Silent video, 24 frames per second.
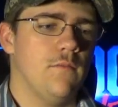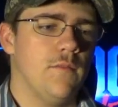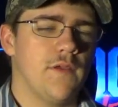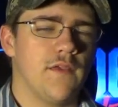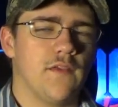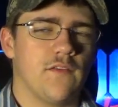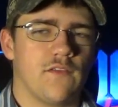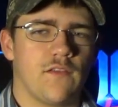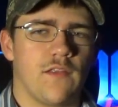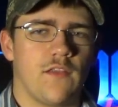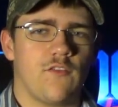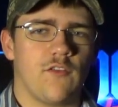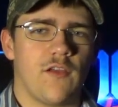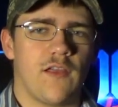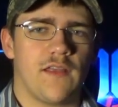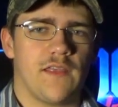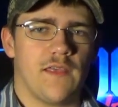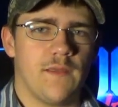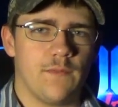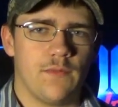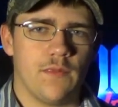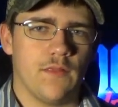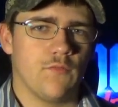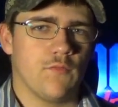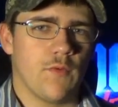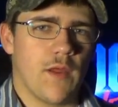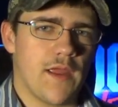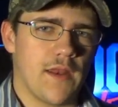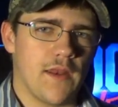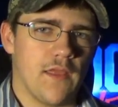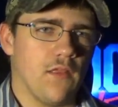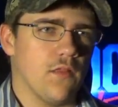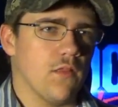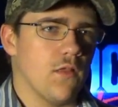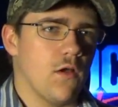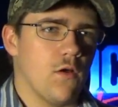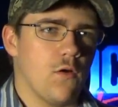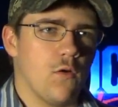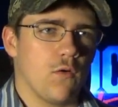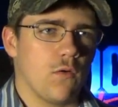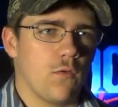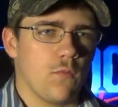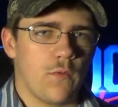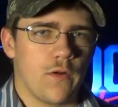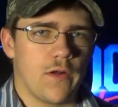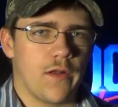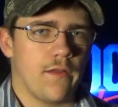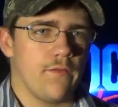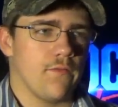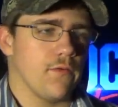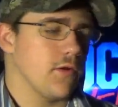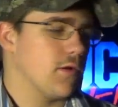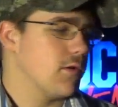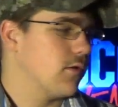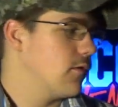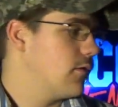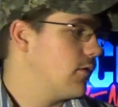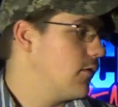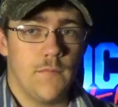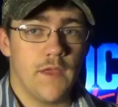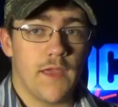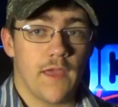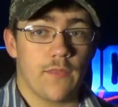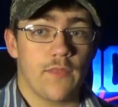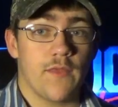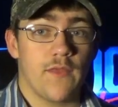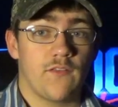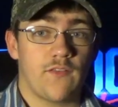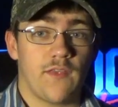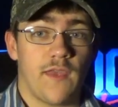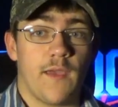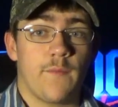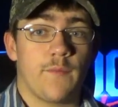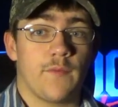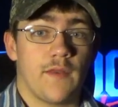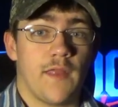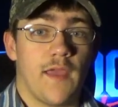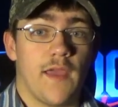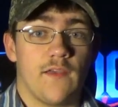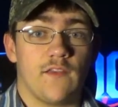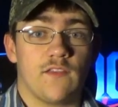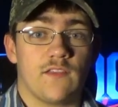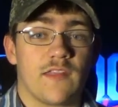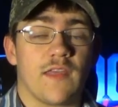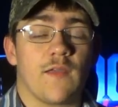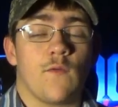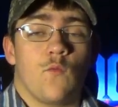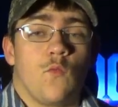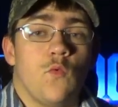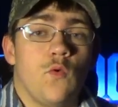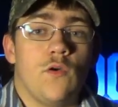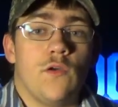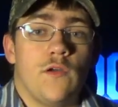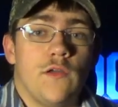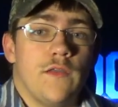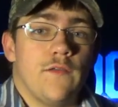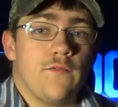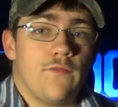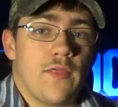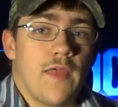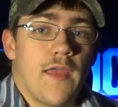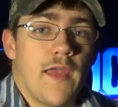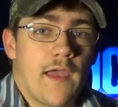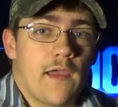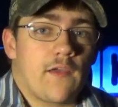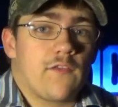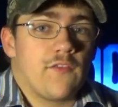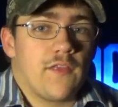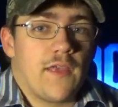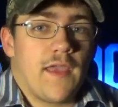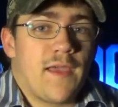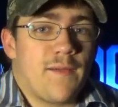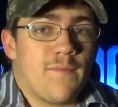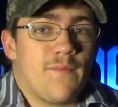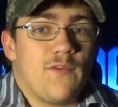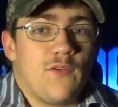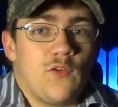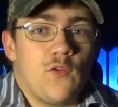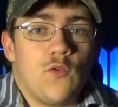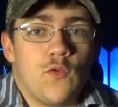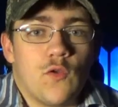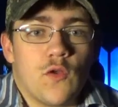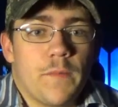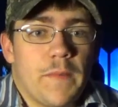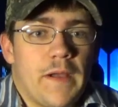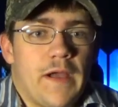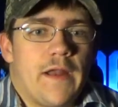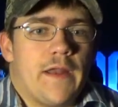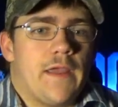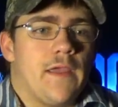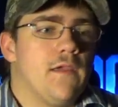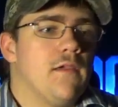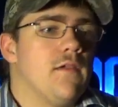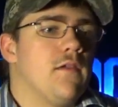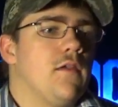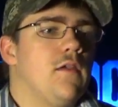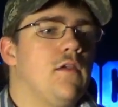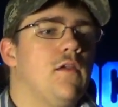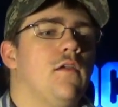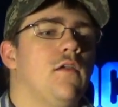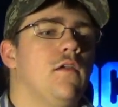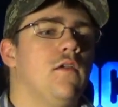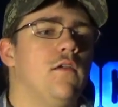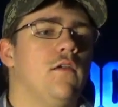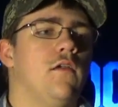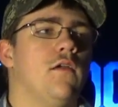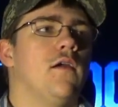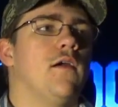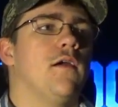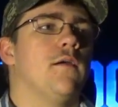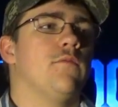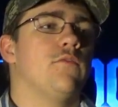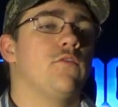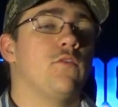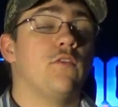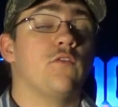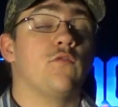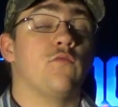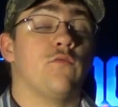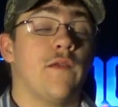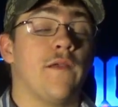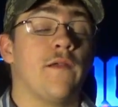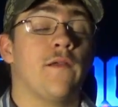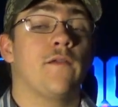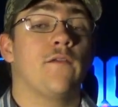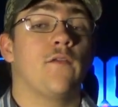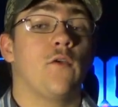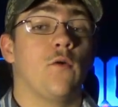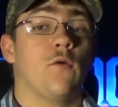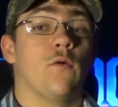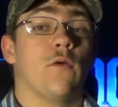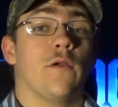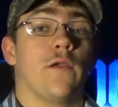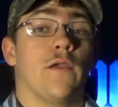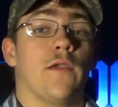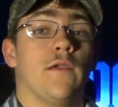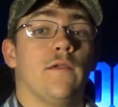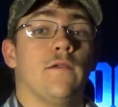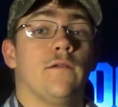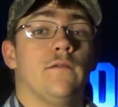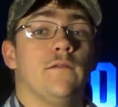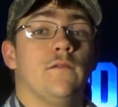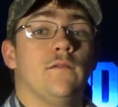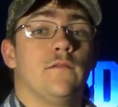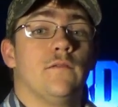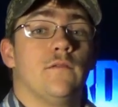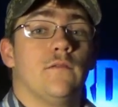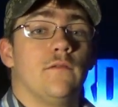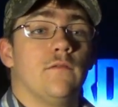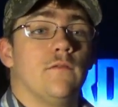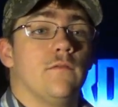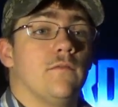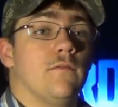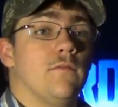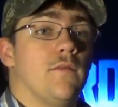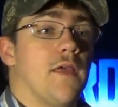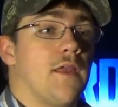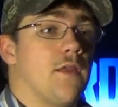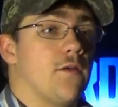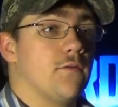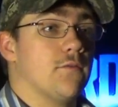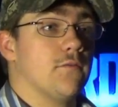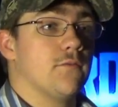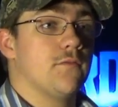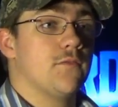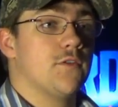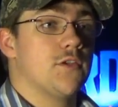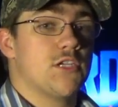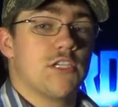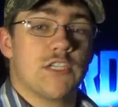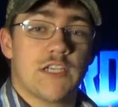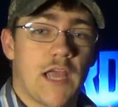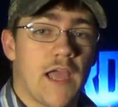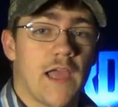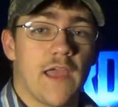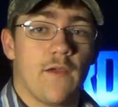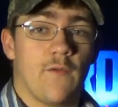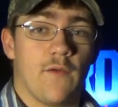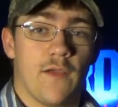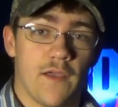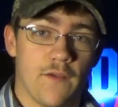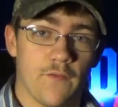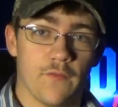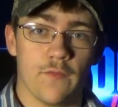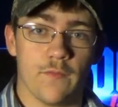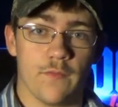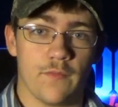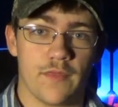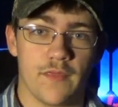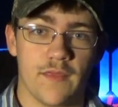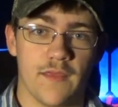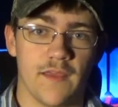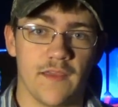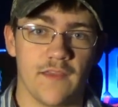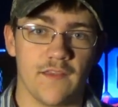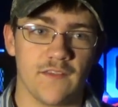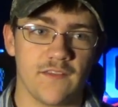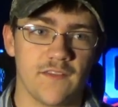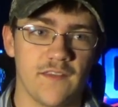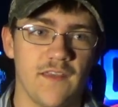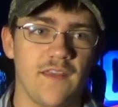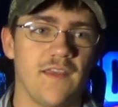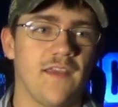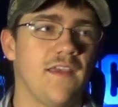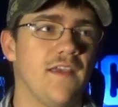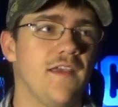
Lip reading: because they try to keep the rating low or whatever. But yeah, things happen as they would if they actually happen to your body. So it's very gory. They don't shy away from things.